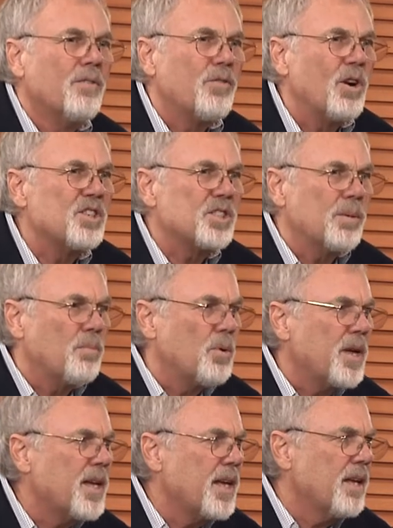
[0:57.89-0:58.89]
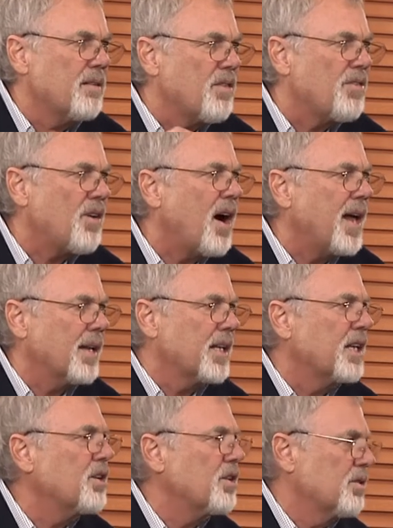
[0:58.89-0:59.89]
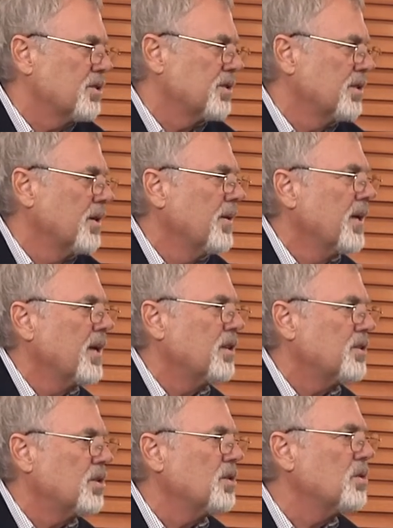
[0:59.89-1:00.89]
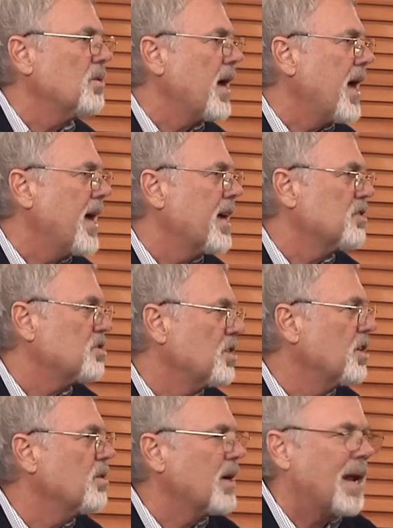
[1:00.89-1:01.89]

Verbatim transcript: for us to bring in thought leaders to ASU.